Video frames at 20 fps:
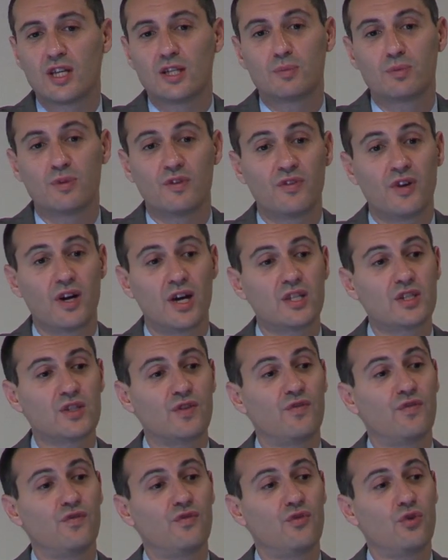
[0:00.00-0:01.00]
Agency provides
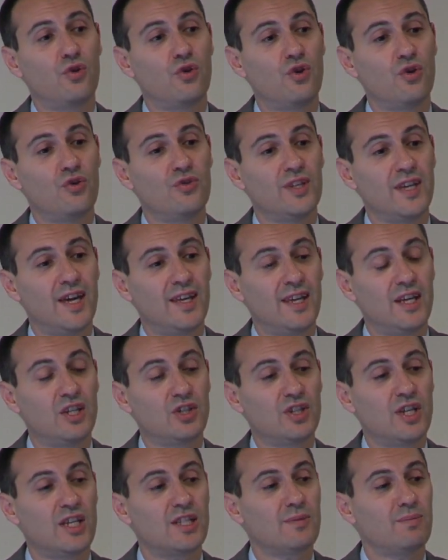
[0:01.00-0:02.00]
for the
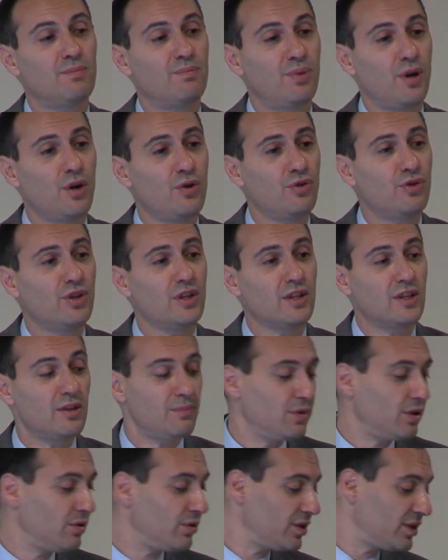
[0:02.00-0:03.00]
NHS, both in
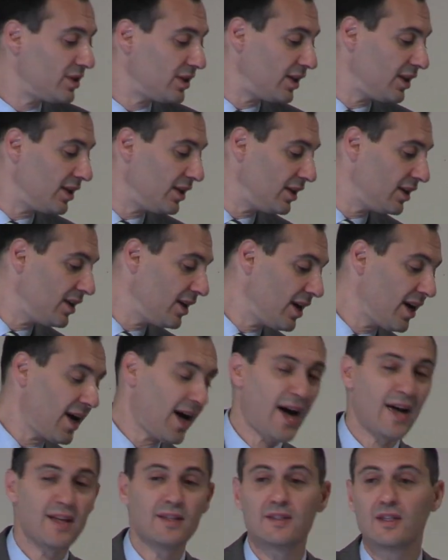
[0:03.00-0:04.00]
community
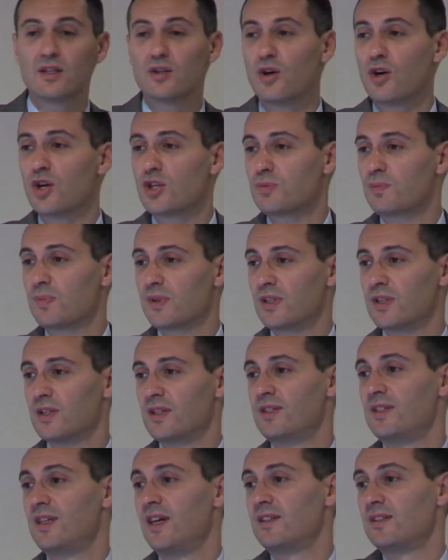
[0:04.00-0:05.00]
and in hospital
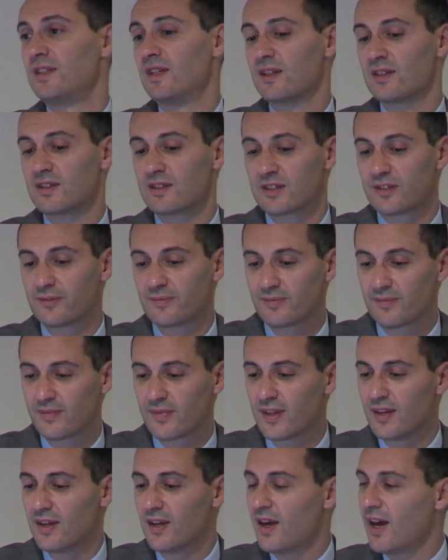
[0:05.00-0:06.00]
settings.
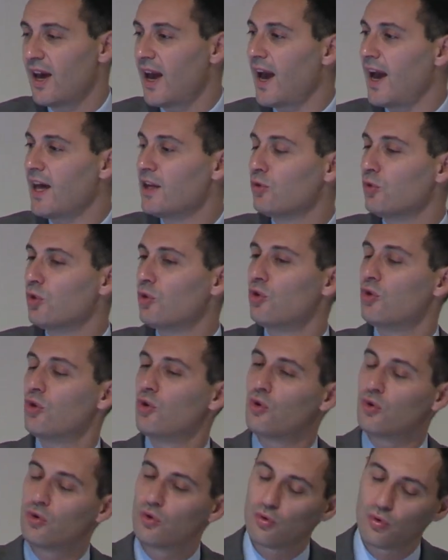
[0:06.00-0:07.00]
And
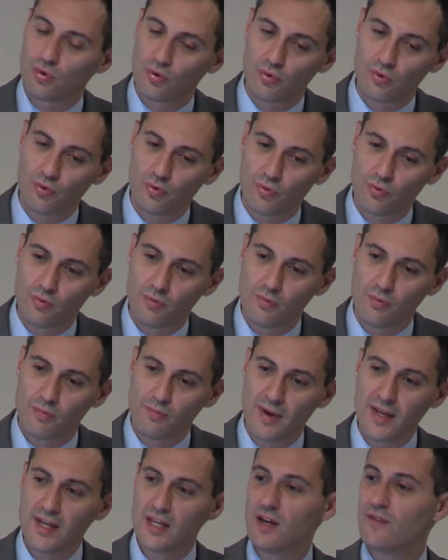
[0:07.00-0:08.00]

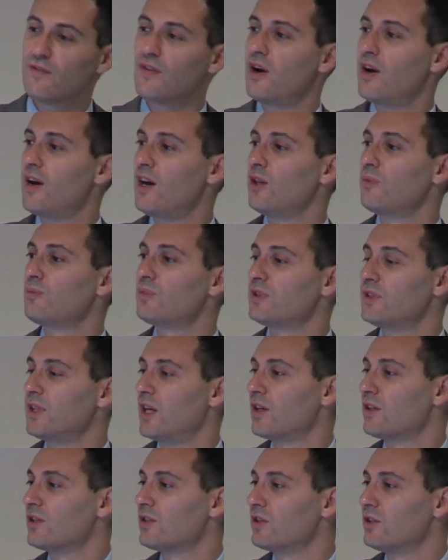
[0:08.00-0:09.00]
many of our health
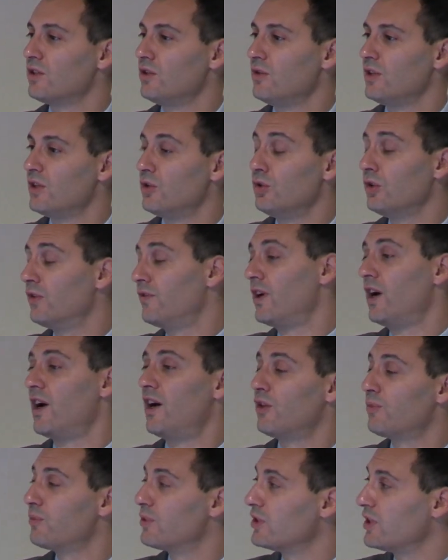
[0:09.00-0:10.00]
protection unit, all of our
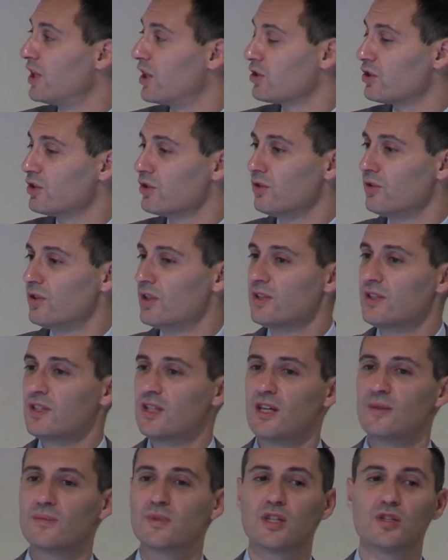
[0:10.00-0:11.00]
health protection unit
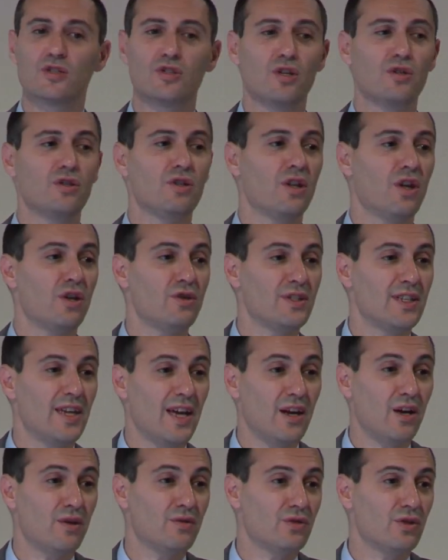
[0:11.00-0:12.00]
teams, I showed you those
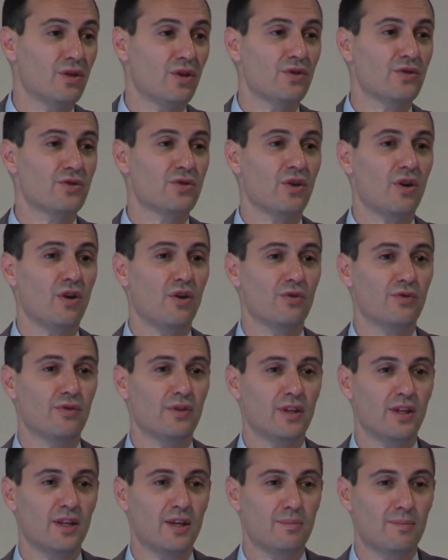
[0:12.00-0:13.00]
yellow dots on
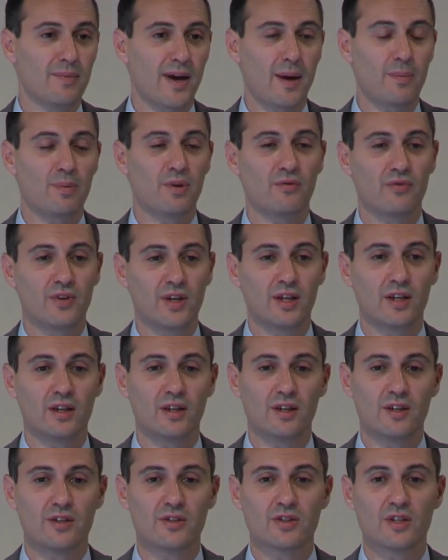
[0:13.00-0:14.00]
the map of
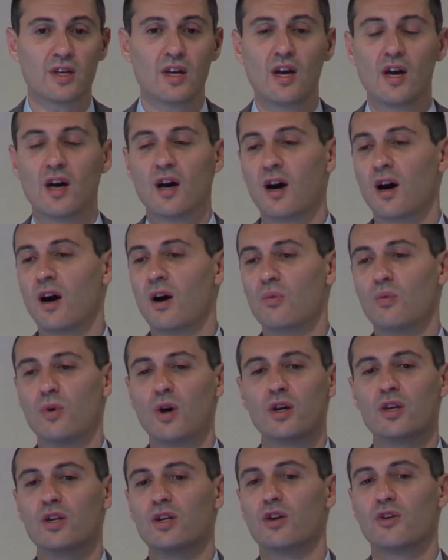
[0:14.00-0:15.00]
England, are
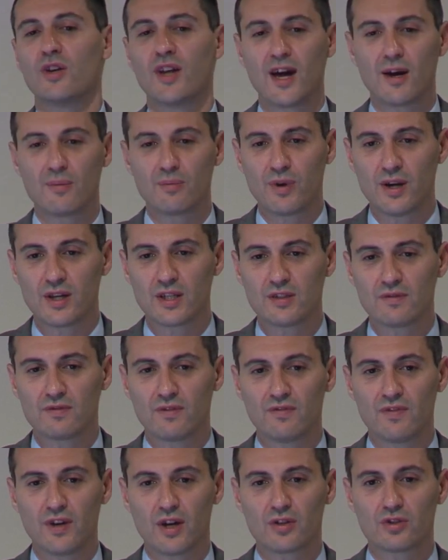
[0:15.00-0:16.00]
working on outbreaks of
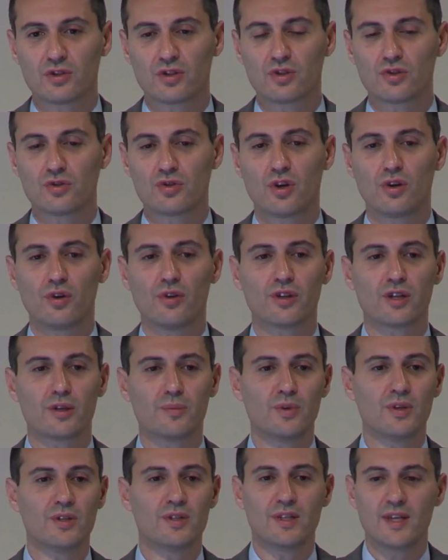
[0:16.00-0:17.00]
infection control in the
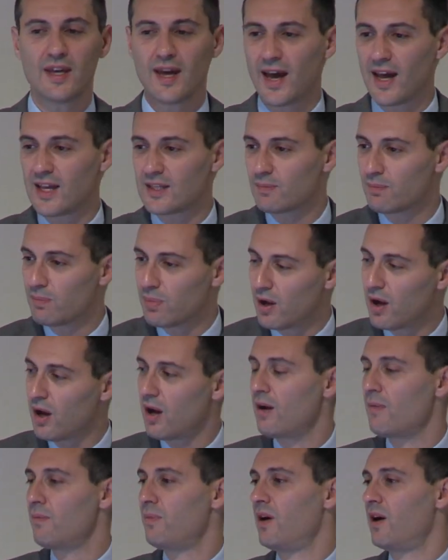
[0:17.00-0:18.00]
community as
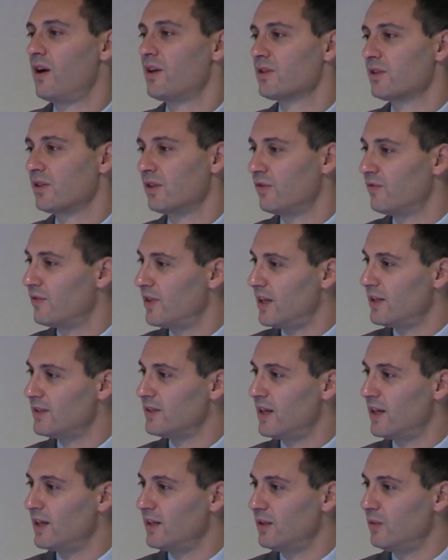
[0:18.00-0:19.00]
part and parcel of their
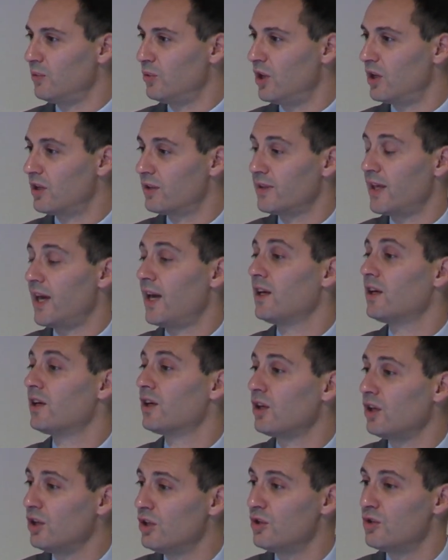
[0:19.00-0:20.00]
daily work. And that
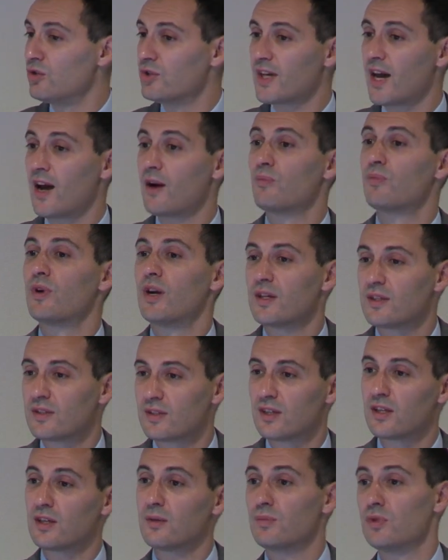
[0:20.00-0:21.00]
includes outbreaks
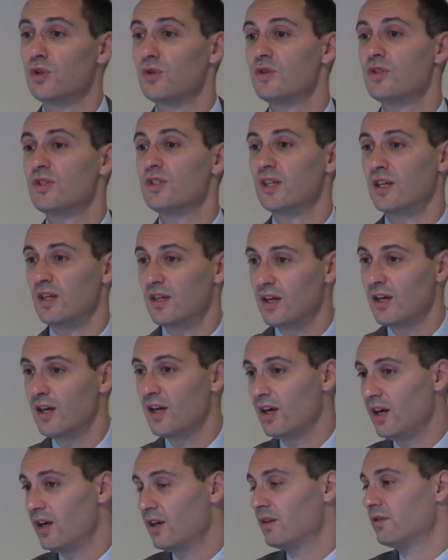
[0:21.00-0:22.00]
in community,
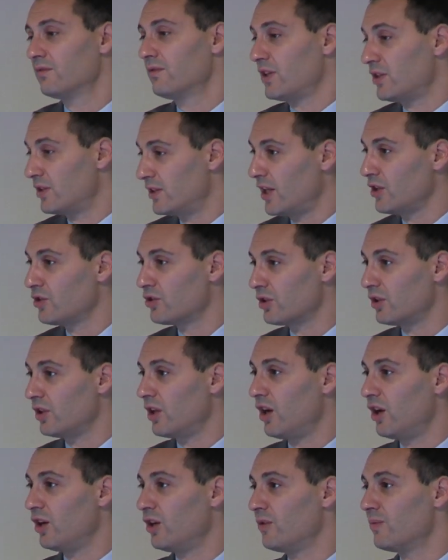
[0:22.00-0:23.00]
residential
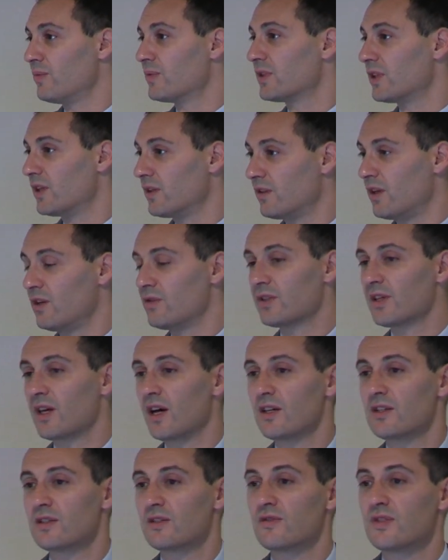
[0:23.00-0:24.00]
homes, and those
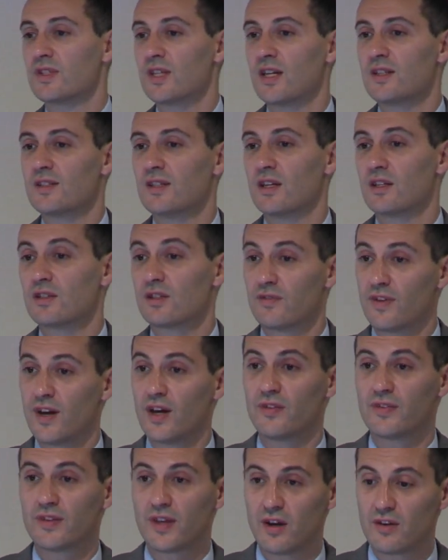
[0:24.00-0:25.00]
kinds of settings of
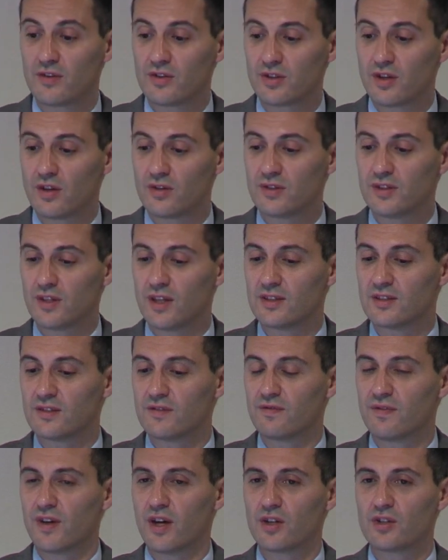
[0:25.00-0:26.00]
healthcare-associated
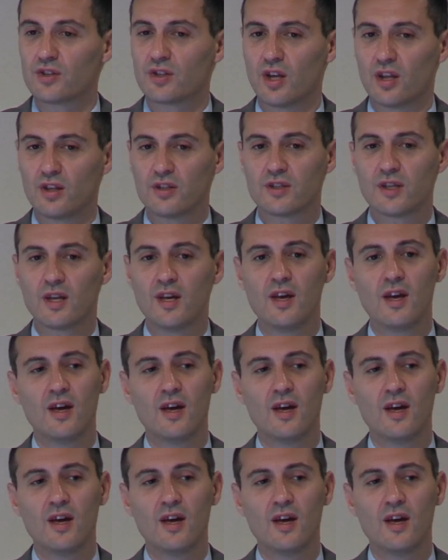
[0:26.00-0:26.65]
infections.